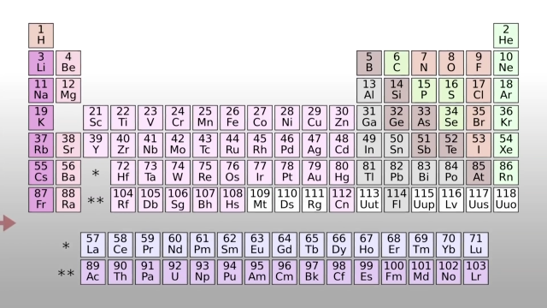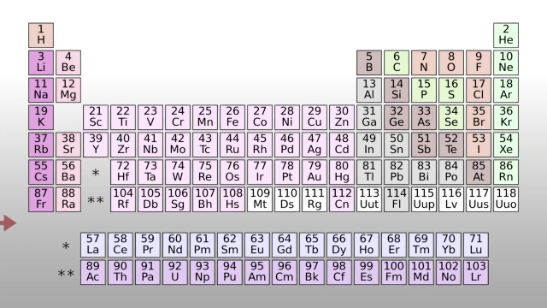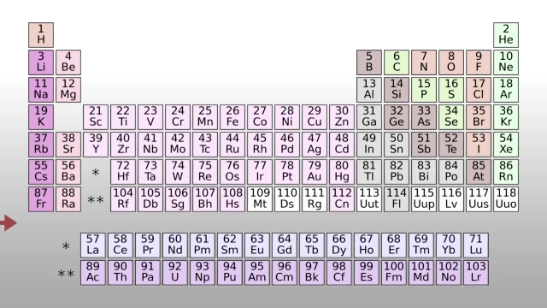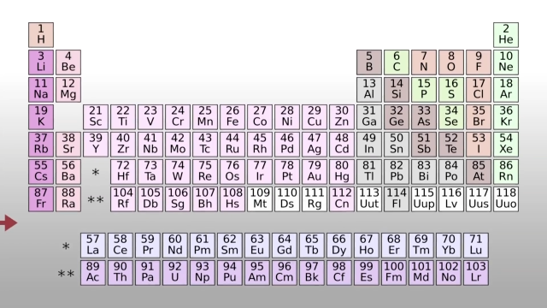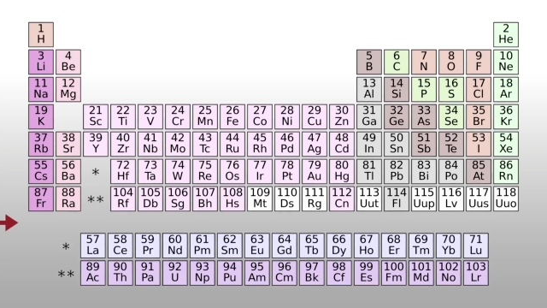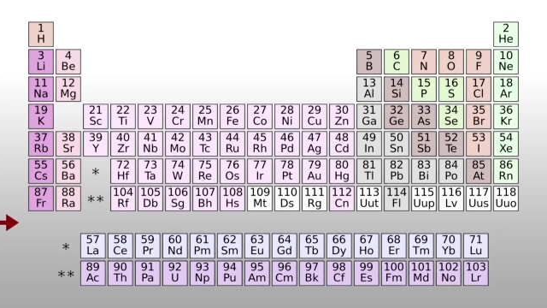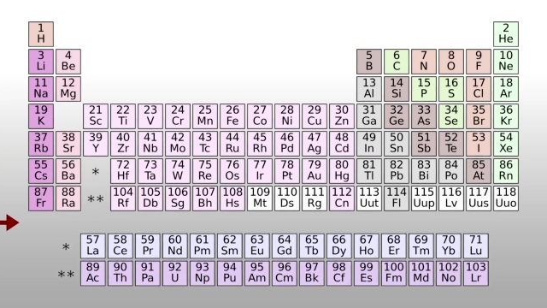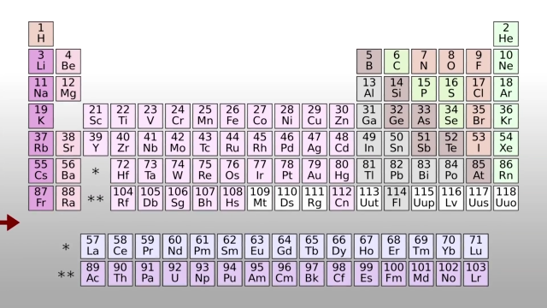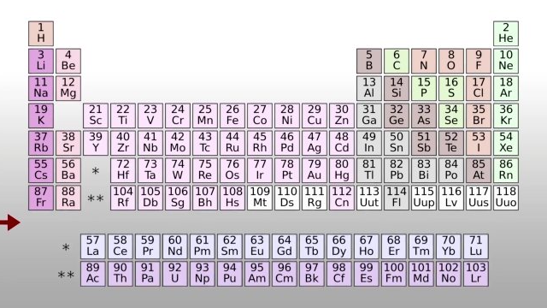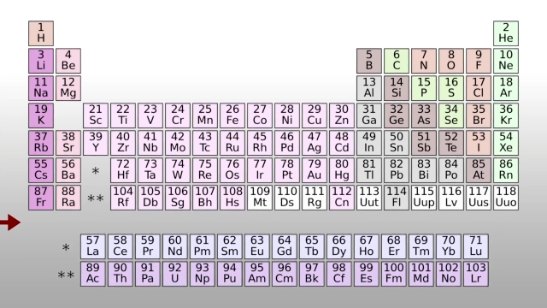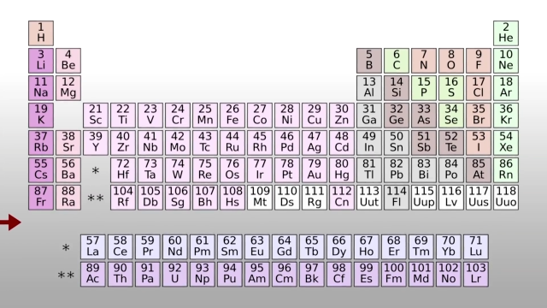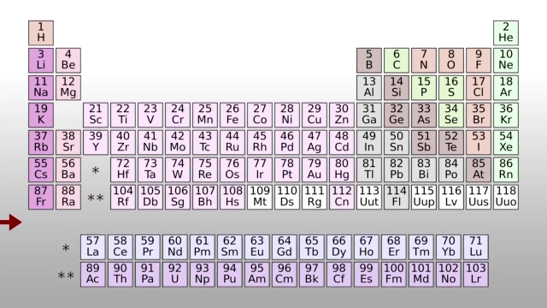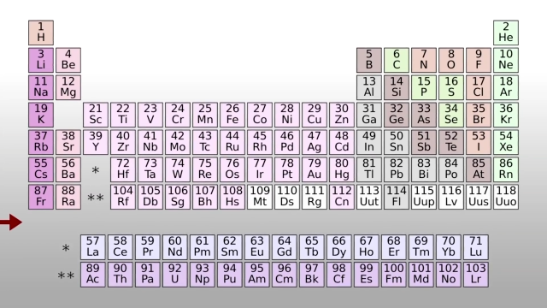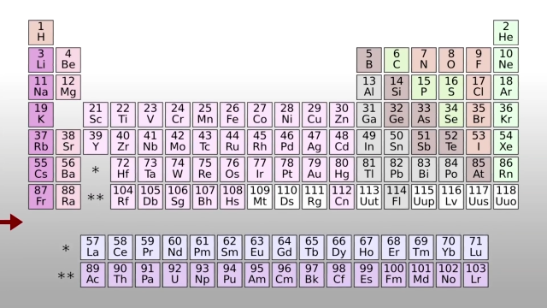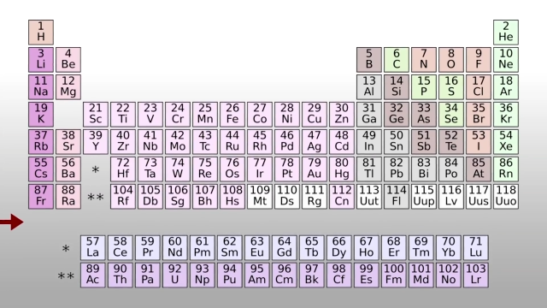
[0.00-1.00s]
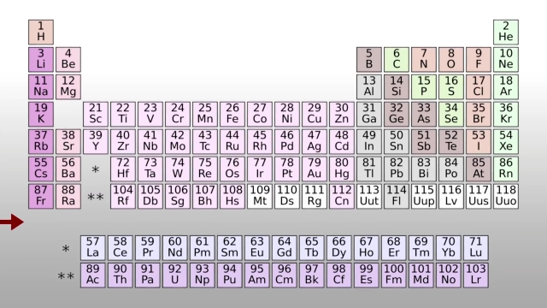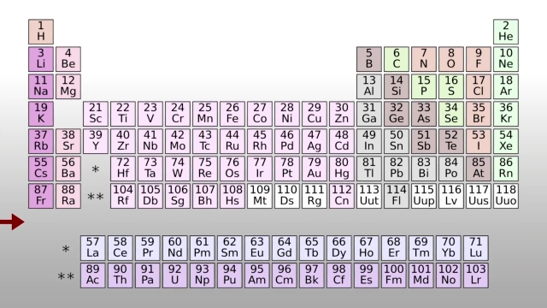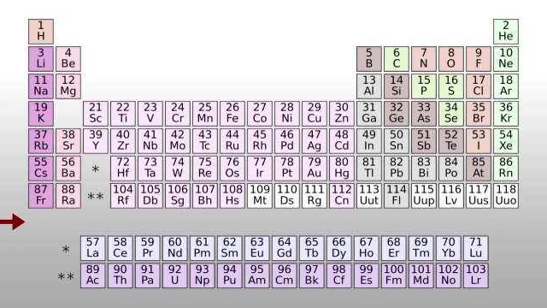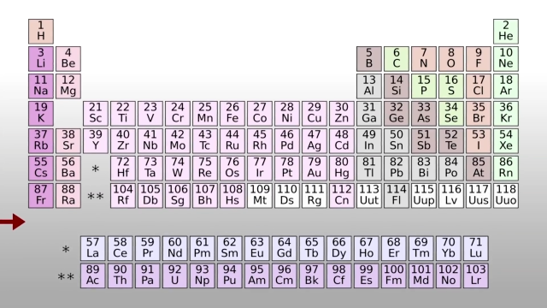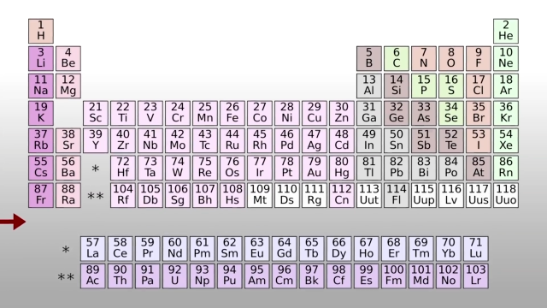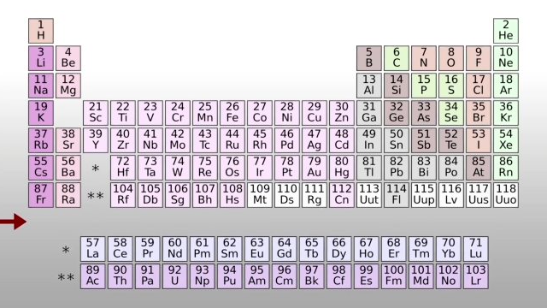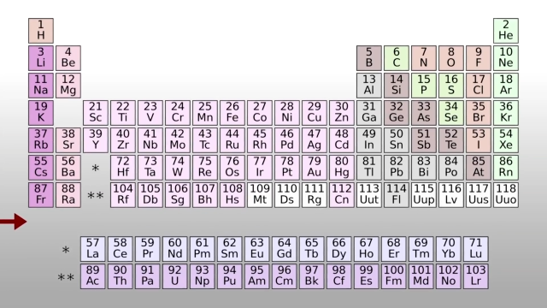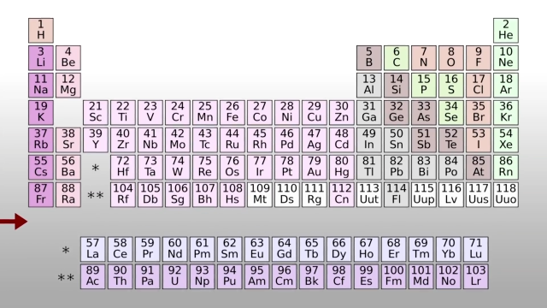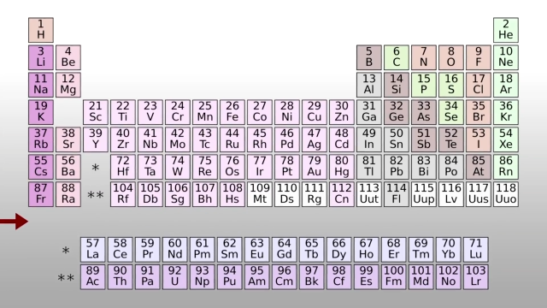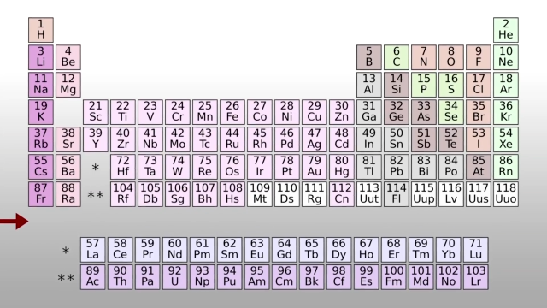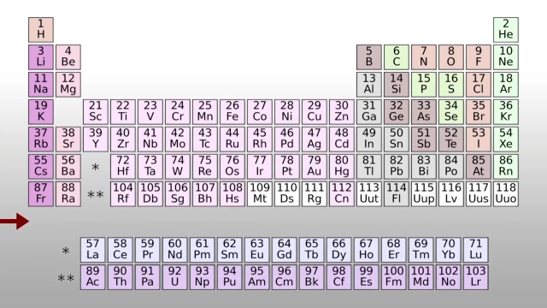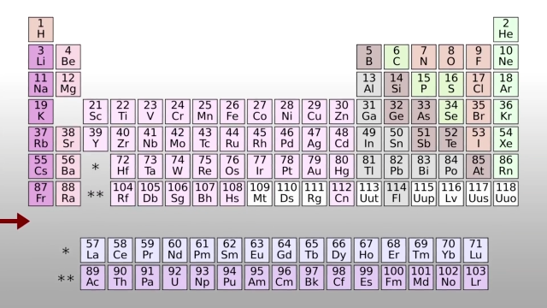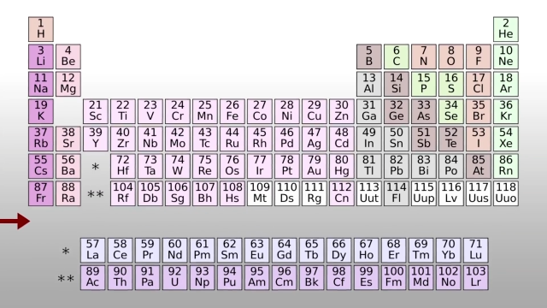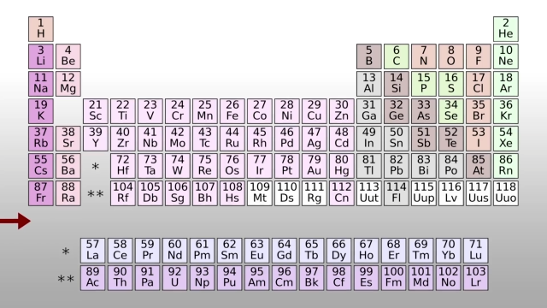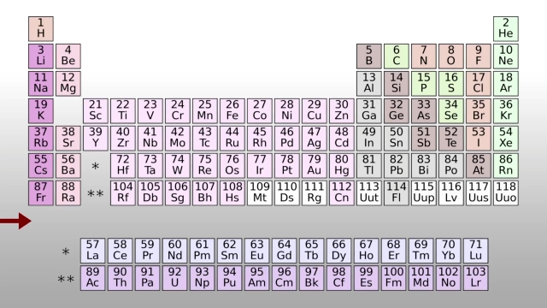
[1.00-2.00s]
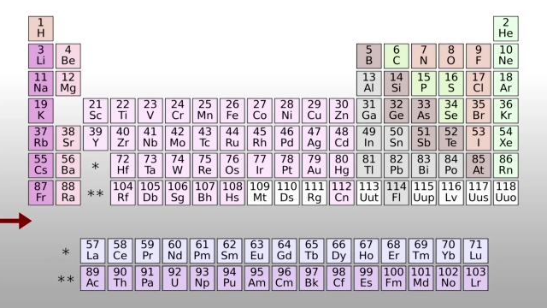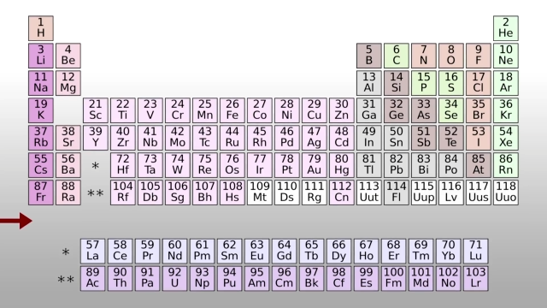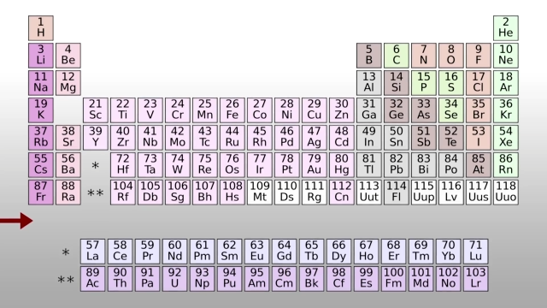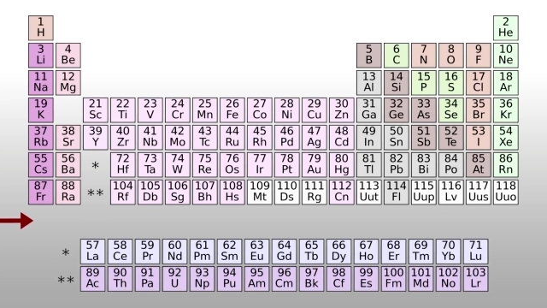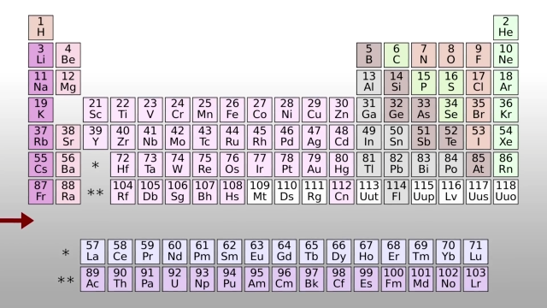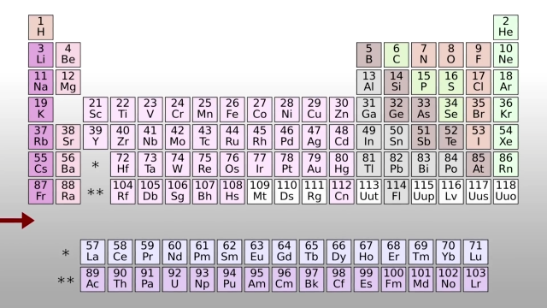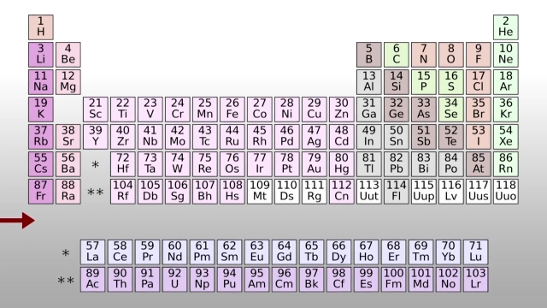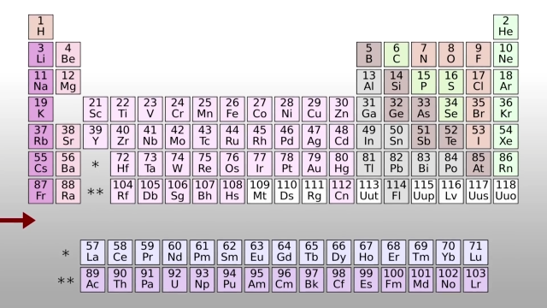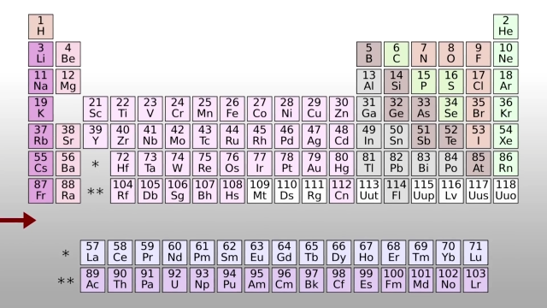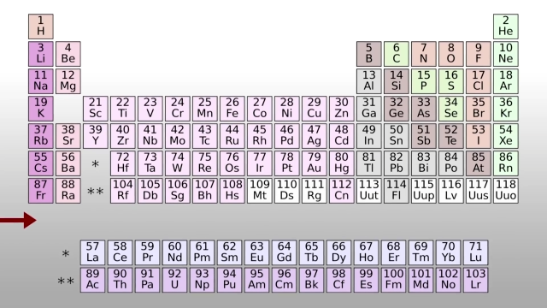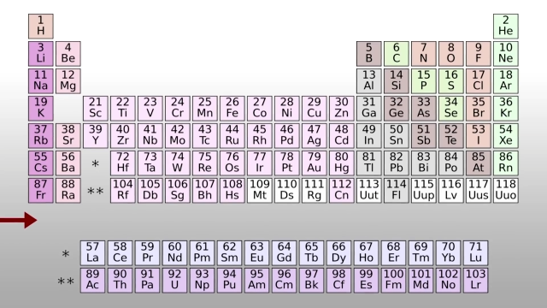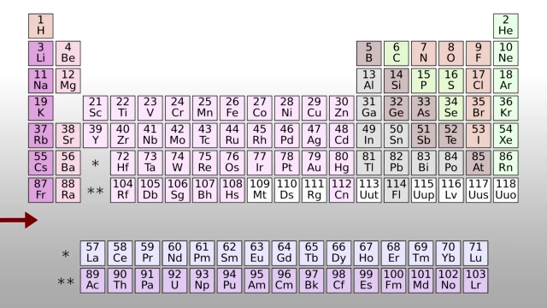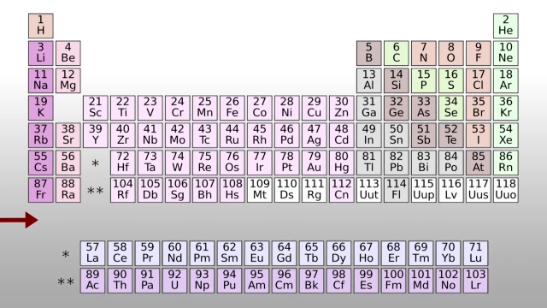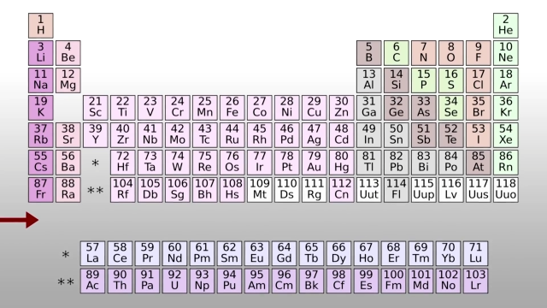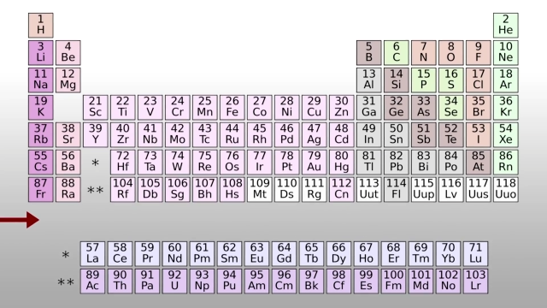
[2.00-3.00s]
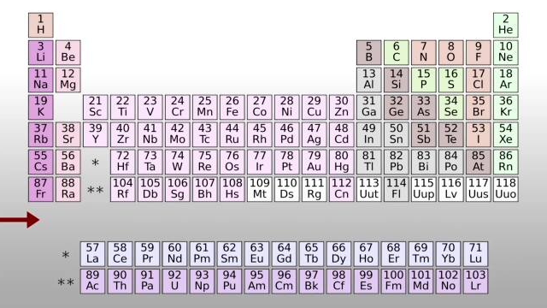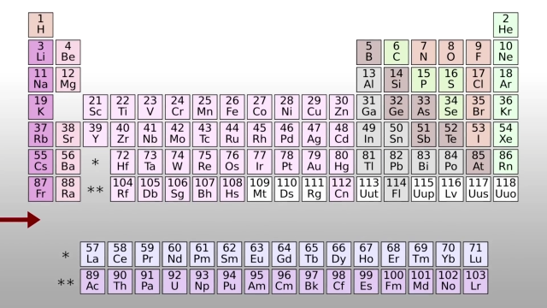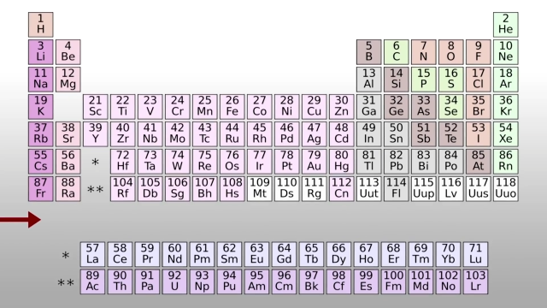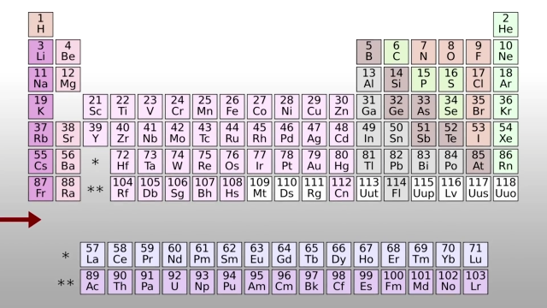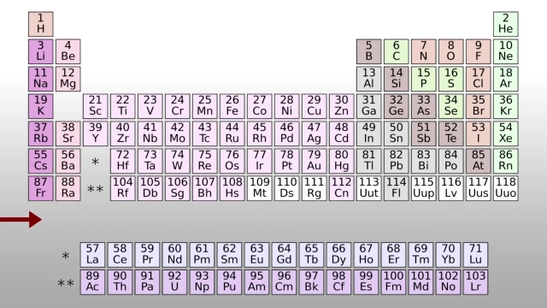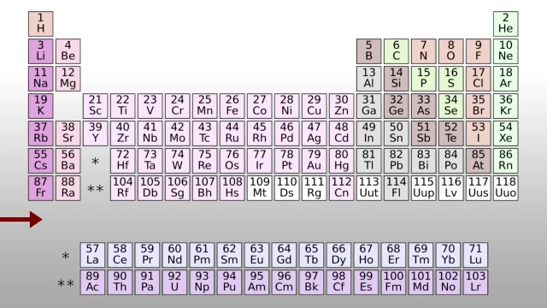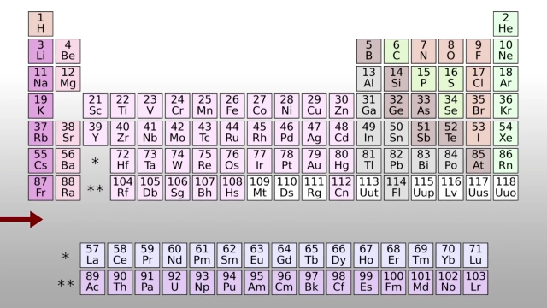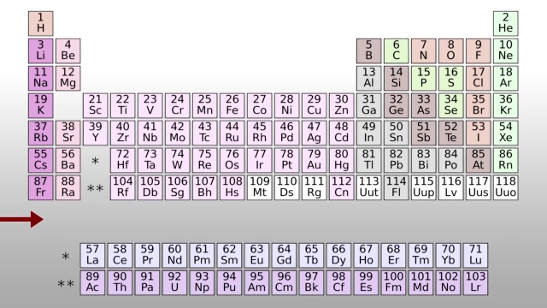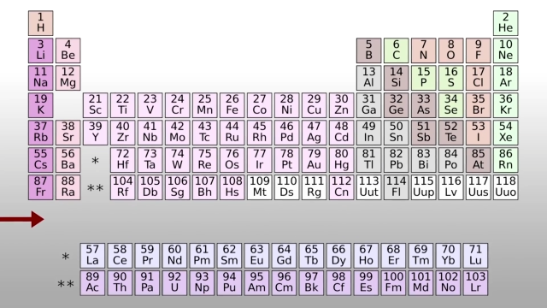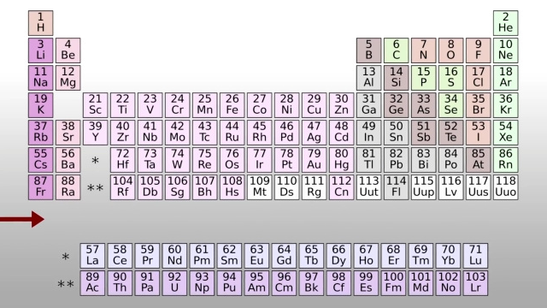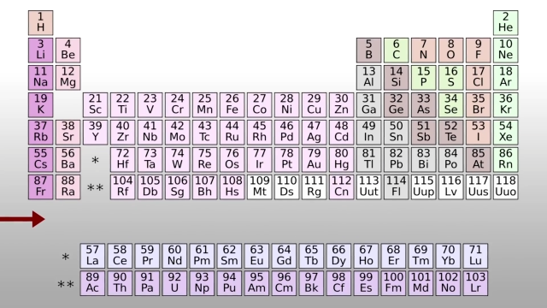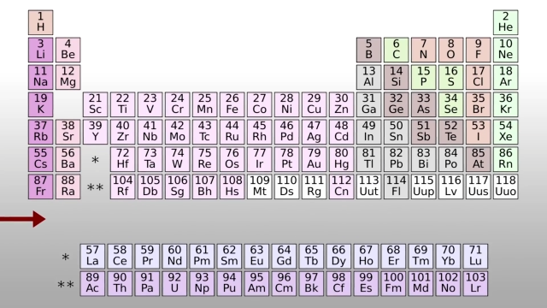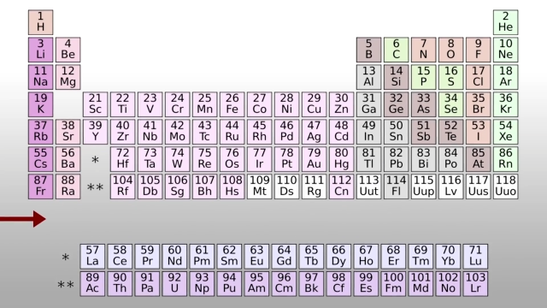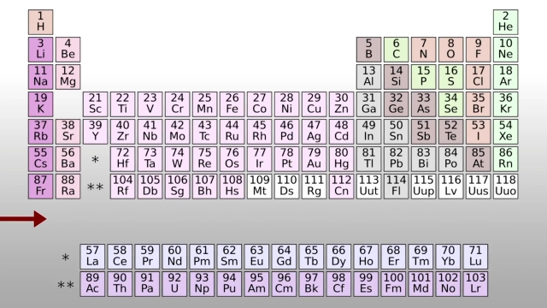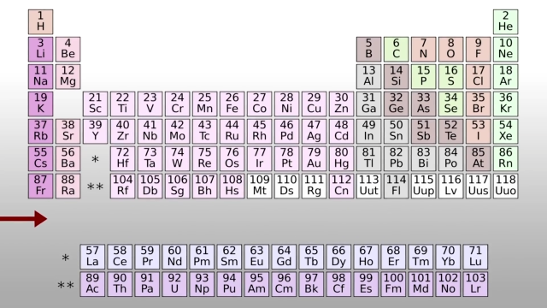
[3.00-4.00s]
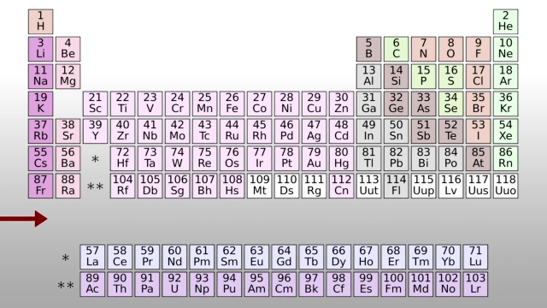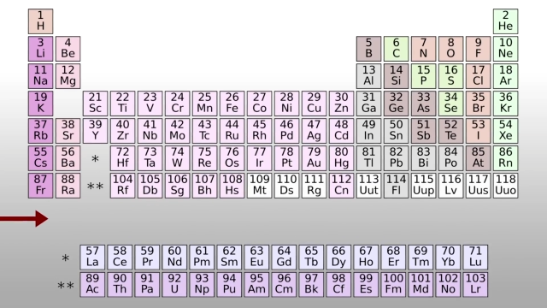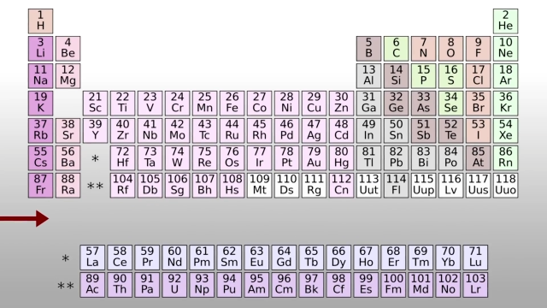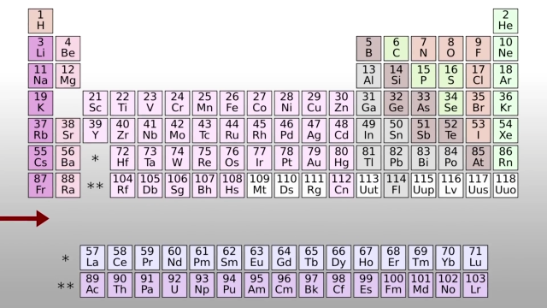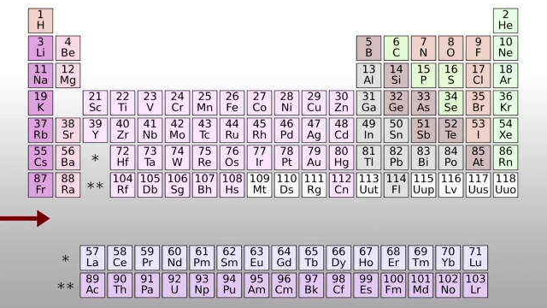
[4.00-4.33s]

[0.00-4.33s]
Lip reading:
Nobody's mouth can be seen.